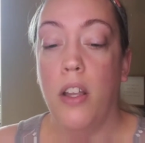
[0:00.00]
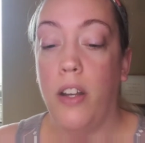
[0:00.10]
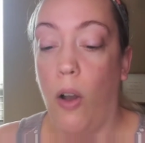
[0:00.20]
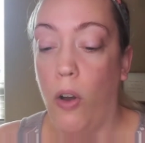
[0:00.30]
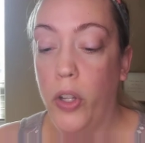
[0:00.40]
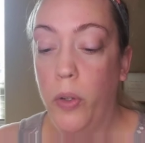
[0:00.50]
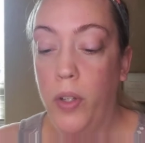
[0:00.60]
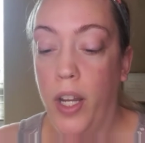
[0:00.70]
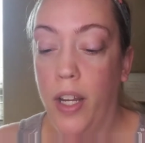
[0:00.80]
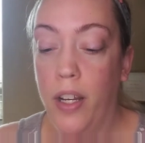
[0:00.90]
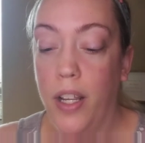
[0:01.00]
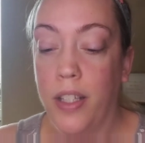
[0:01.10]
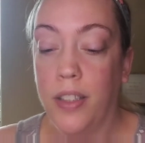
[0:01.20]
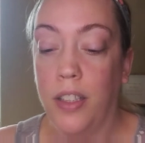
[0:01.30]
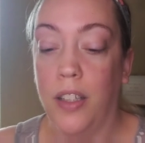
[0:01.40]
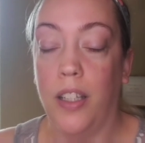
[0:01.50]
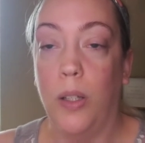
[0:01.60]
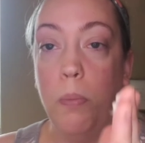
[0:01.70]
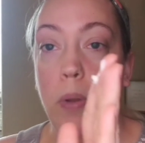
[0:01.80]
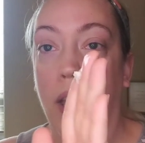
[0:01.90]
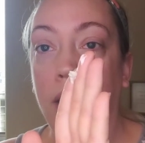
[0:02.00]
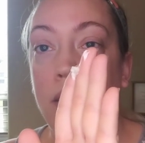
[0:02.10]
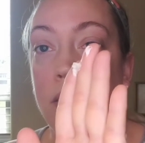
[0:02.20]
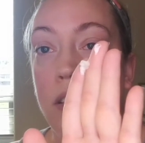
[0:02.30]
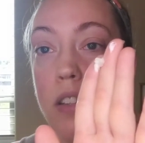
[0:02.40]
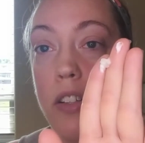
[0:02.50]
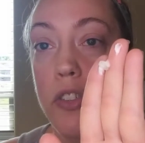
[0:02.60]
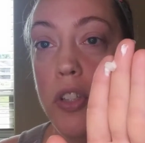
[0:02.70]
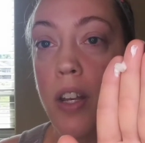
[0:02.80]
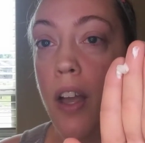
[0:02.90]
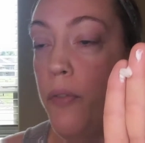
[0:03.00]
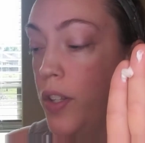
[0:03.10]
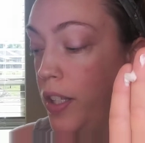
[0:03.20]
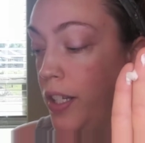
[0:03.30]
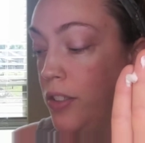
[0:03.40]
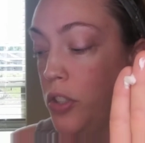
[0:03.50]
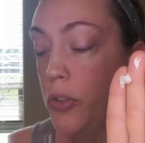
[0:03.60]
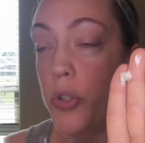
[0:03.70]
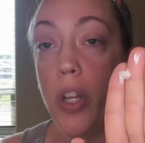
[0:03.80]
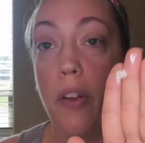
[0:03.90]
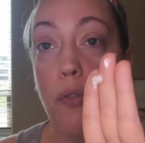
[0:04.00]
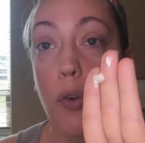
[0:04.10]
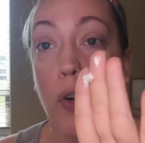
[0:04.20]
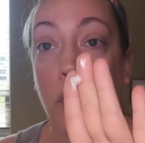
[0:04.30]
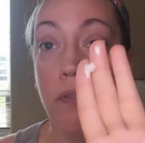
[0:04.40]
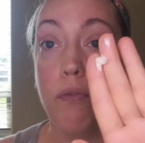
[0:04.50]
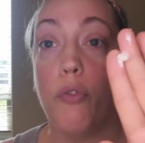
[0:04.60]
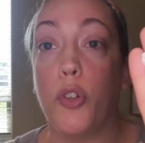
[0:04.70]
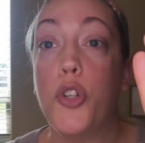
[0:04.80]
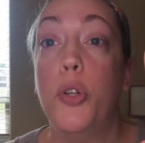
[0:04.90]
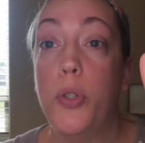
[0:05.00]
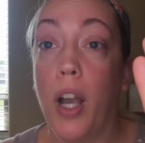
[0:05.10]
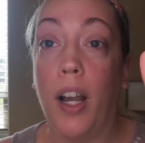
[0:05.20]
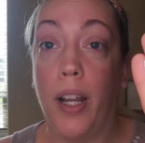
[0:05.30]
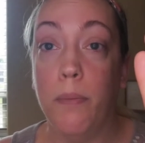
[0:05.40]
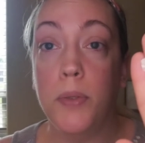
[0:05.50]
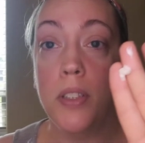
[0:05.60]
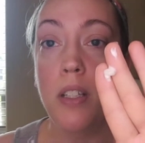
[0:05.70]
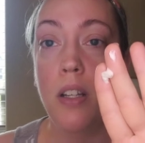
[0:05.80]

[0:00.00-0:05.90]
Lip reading: Now all you need is a little bit. There's enough in these usually for 2 times.